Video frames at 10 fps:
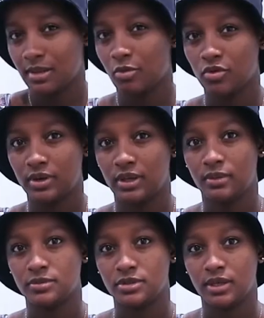I'm already
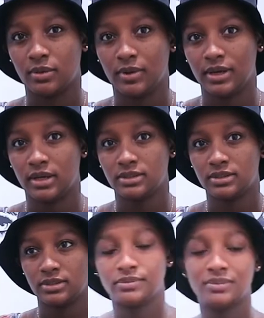up, so like why not?
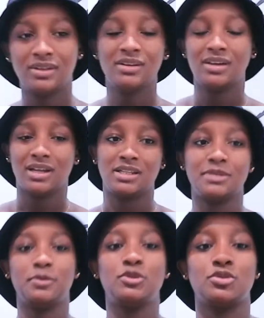and it's
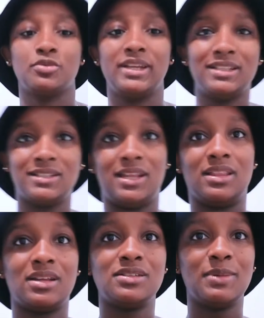supposed to rain today.
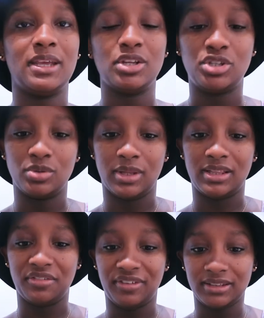That is my issue. Like
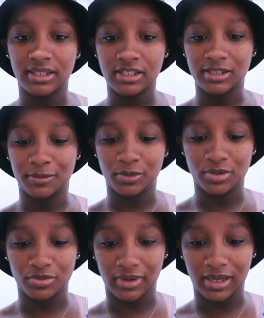the fact that it's supposed
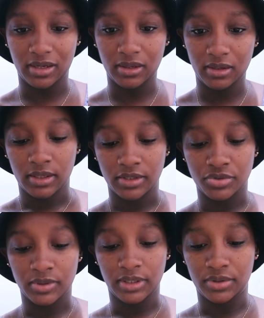to rain is
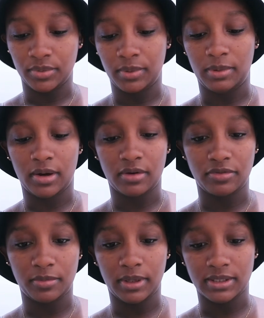really throwing me off
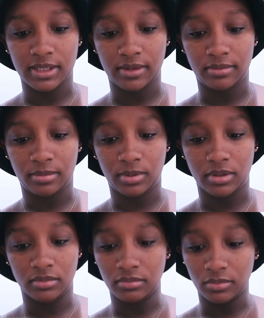because I
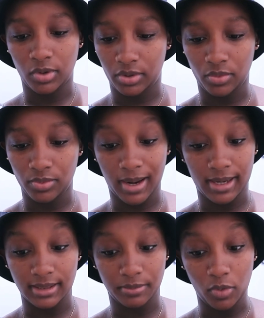wouldn't want to go right
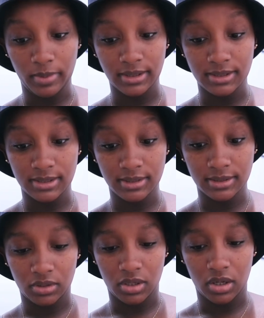at the moment.
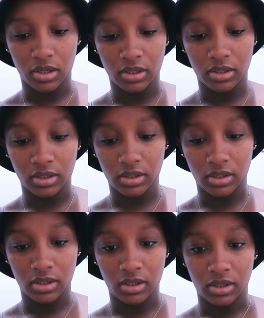Nah,
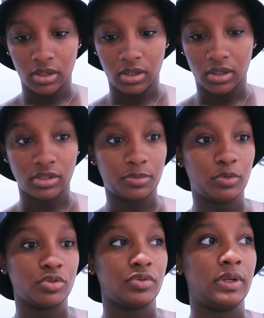it's
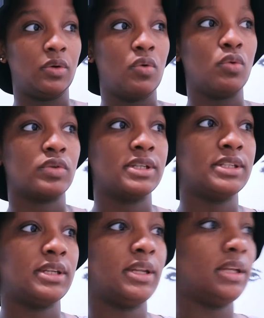supposed to rain the whole rest
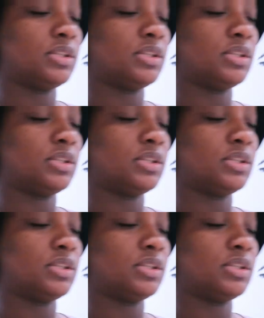of the day.